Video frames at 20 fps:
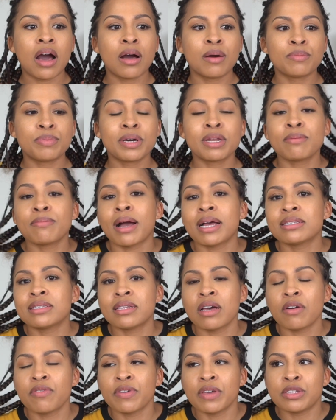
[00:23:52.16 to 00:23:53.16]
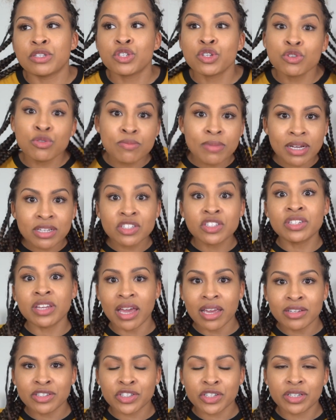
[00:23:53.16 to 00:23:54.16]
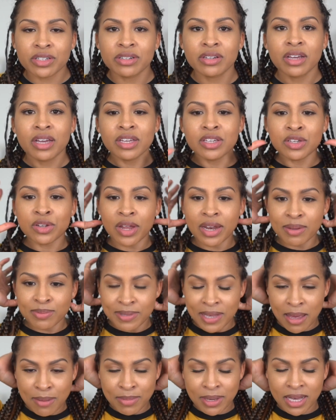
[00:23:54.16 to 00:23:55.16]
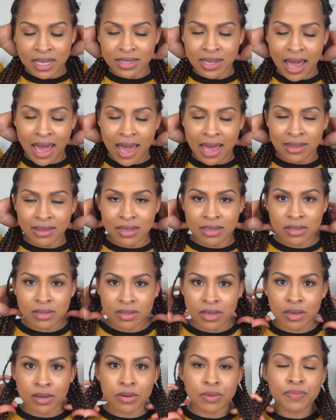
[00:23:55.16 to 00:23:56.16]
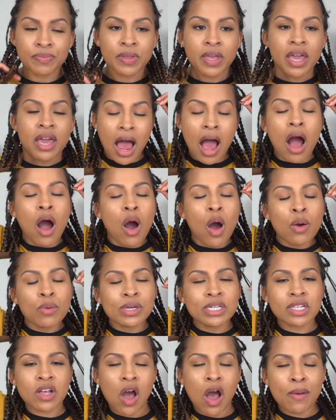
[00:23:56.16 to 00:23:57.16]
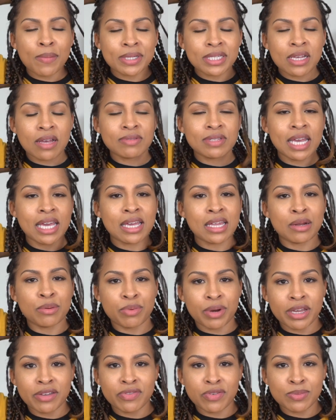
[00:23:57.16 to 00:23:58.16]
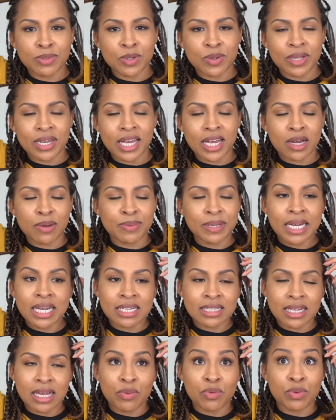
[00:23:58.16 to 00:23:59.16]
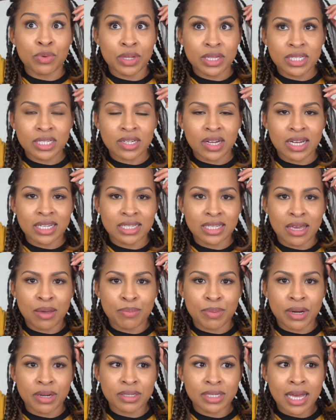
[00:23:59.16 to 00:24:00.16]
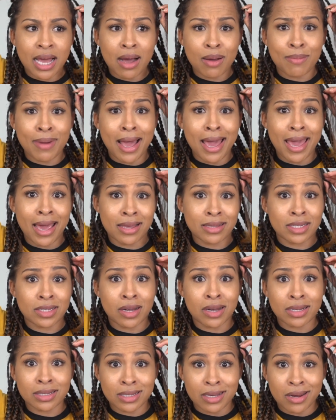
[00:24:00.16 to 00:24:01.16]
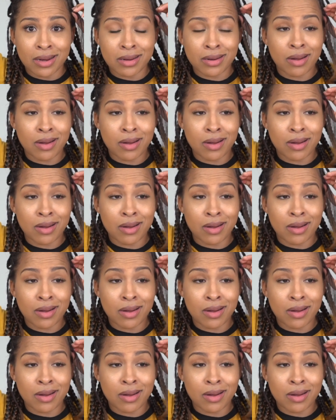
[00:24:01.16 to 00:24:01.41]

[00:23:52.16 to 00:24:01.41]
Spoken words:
putting myself in too much danger, you know what I'm saying, because I had this skill. Now, I always call myself taking a break from doing hair because I really started to get burnt out. My hands started to hurt,